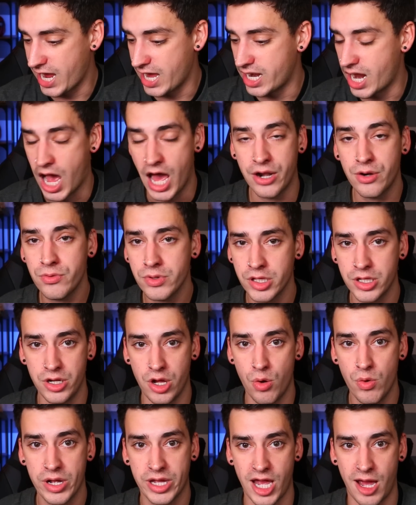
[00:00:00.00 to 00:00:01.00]
And I don't really
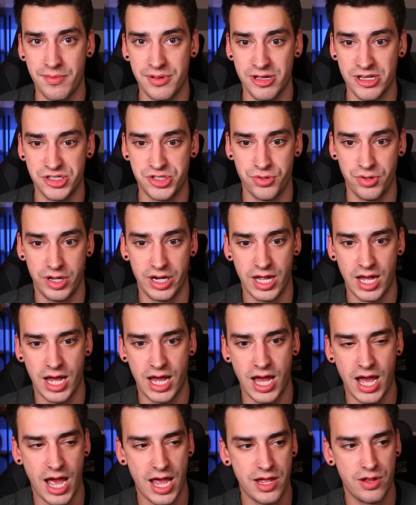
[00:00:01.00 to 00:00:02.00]
know what got me into it.
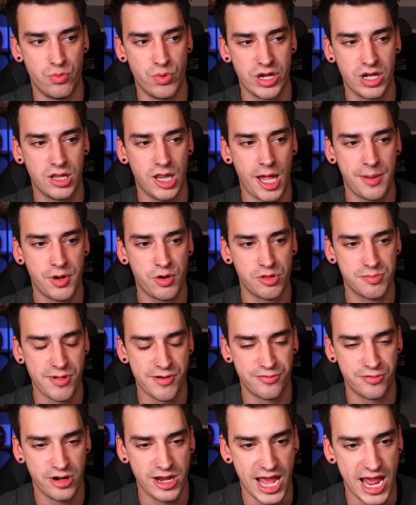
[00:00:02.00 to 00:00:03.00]
I went climbing with
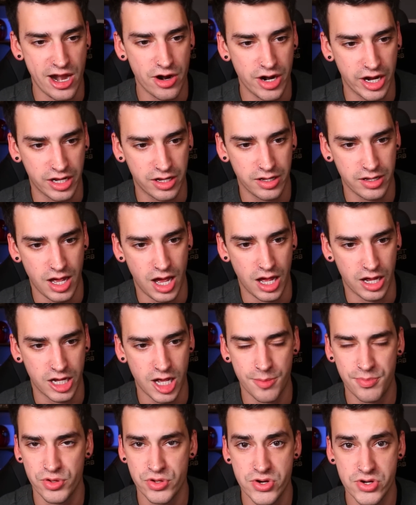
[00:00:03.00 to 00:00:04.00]
my friend Eric a
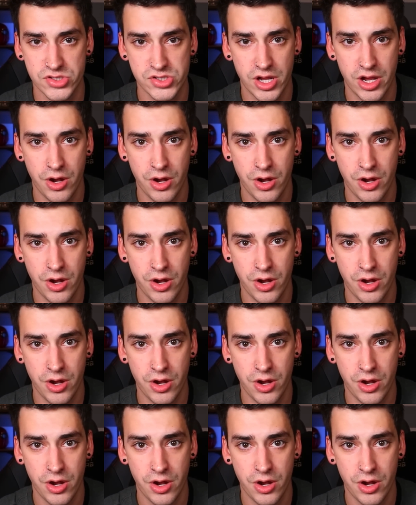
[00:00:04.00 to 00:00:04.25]
couple years